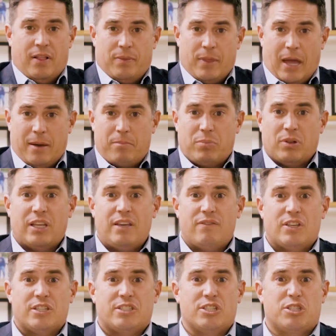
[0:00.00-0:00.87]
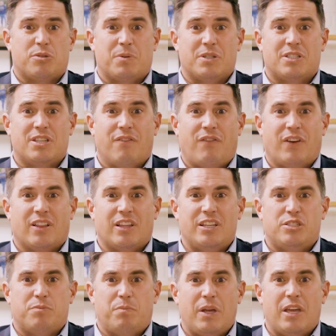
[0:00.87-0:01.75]
I believe this is
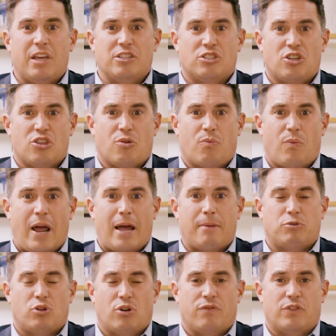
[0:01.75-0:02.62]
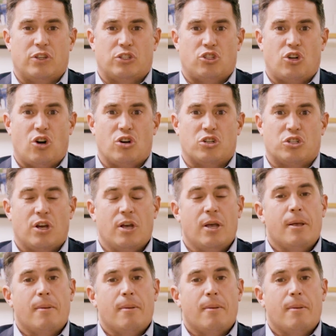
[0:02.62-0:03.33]
specifically speaking to the rapture of the church.